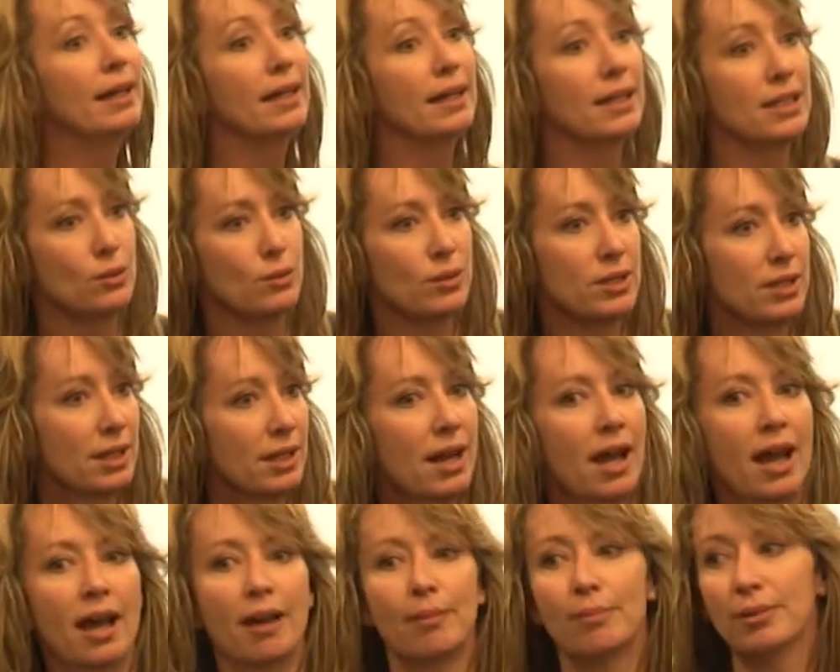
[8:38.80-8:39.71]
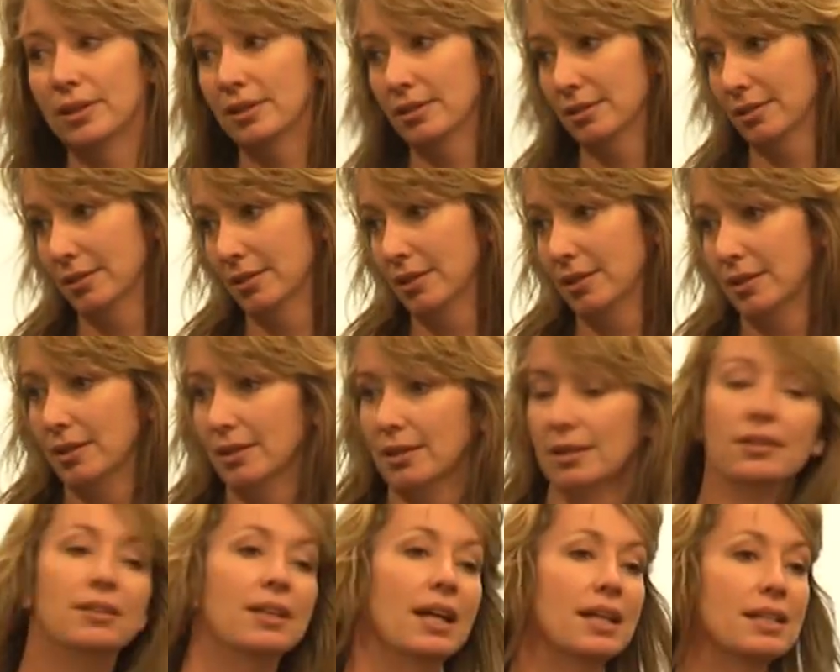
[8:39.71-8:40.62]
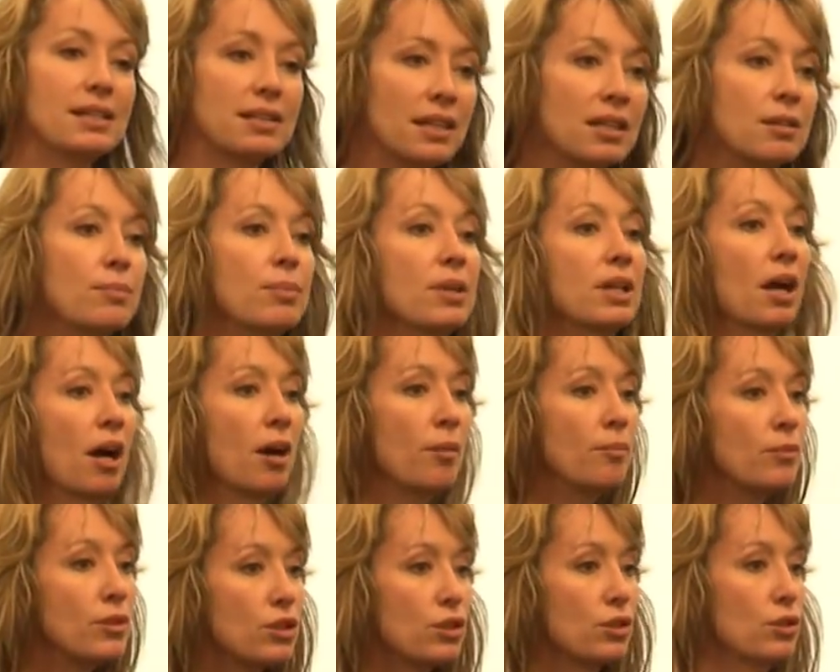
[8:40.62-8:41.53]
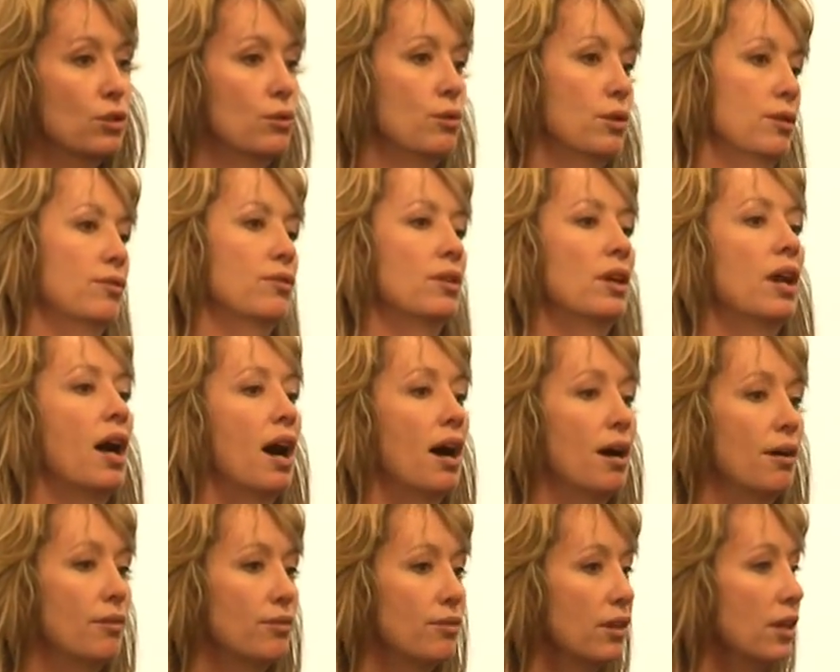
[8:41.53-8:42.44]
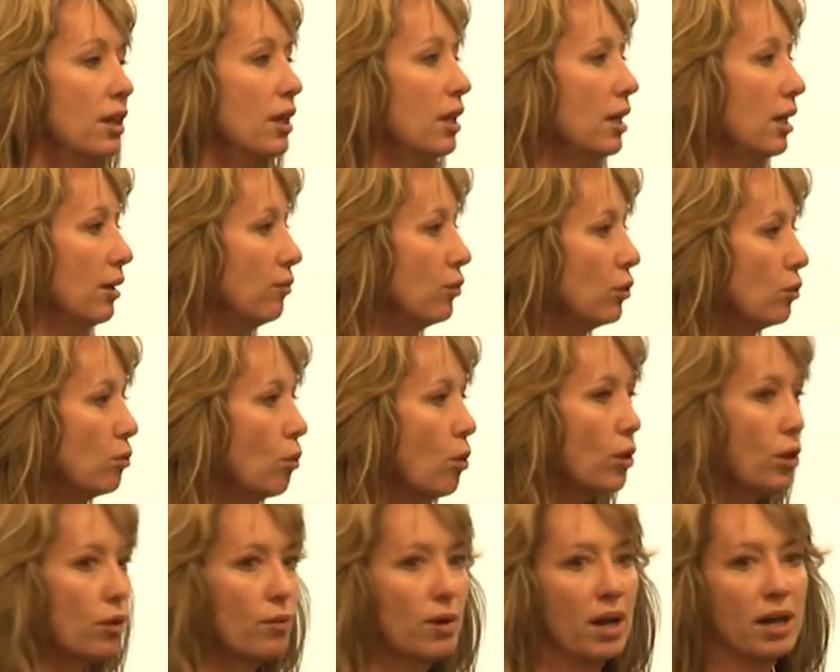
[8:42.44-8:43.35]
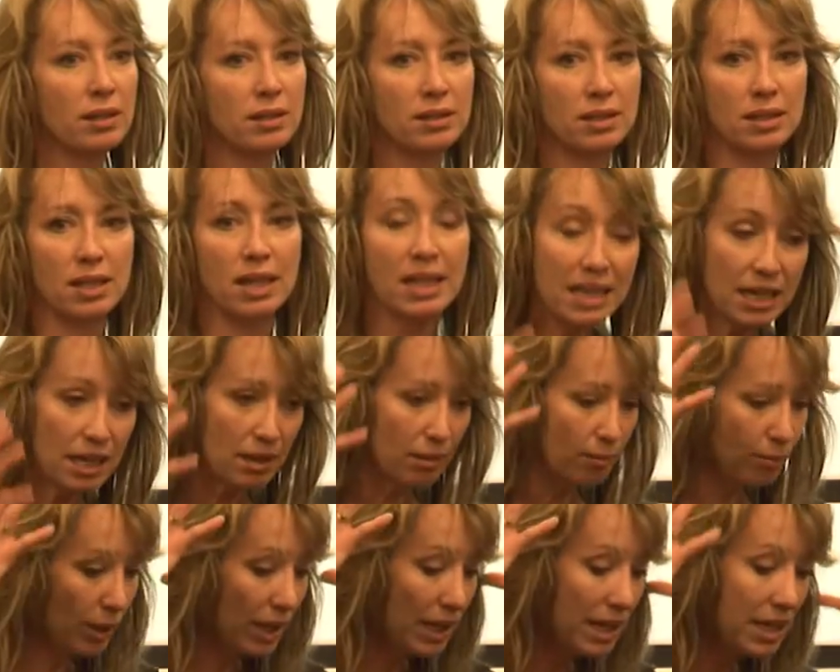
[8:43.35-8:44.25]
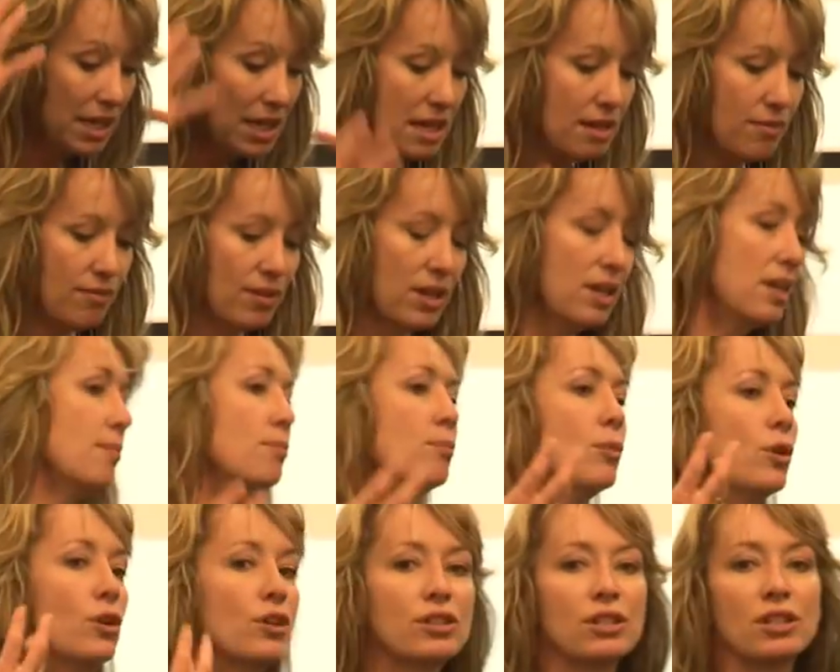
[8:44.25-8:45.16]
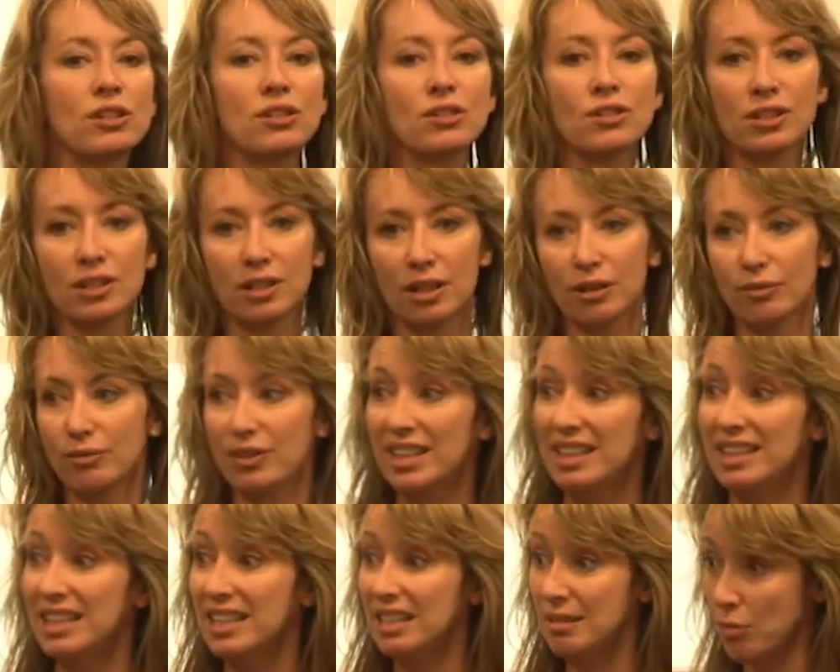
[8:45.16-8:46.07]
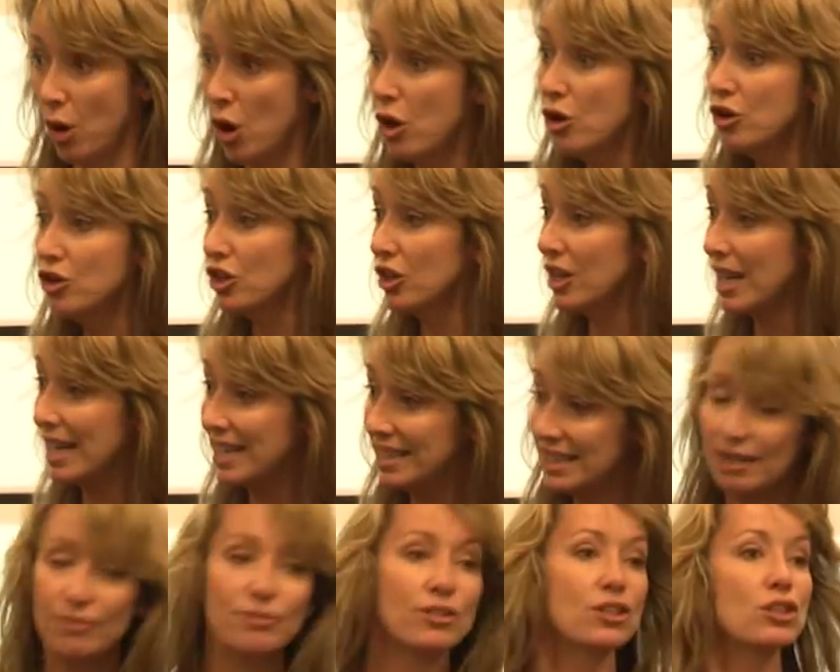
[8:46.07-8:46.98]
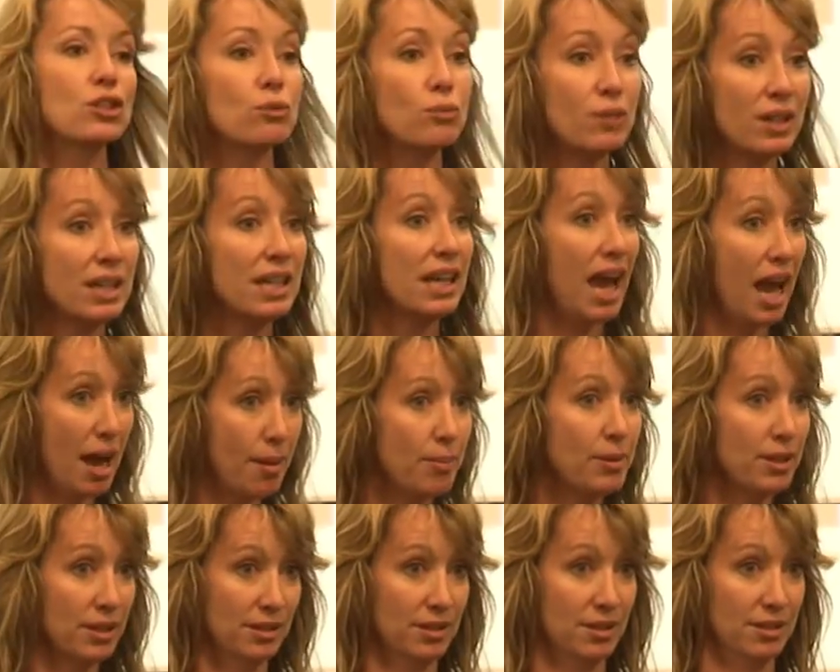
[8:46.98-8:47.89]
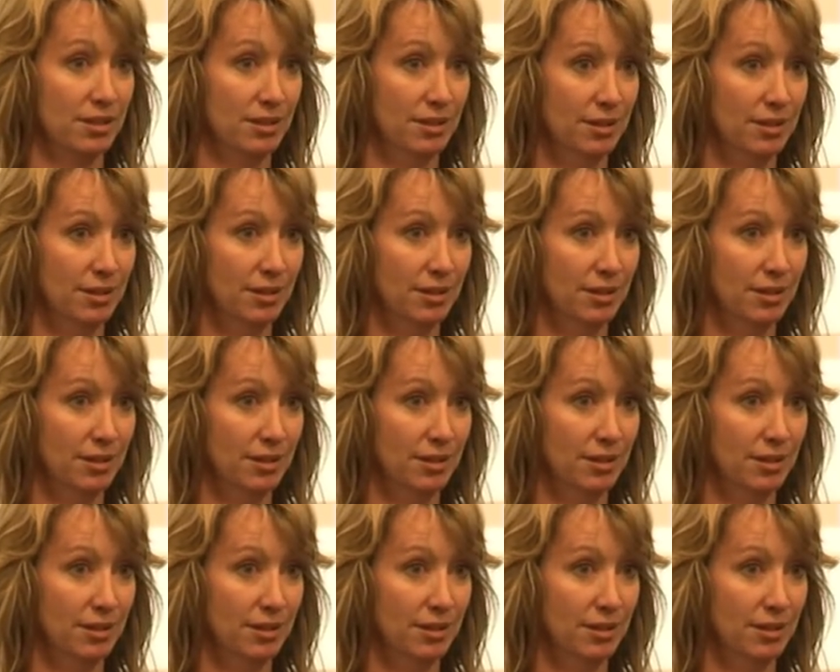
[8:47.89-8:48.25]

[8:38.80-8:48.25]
Guess what's going to happen? That's going to become the story of your life. If you walk around thinking, believing, immersing yourself in the emotion as if it's already happened,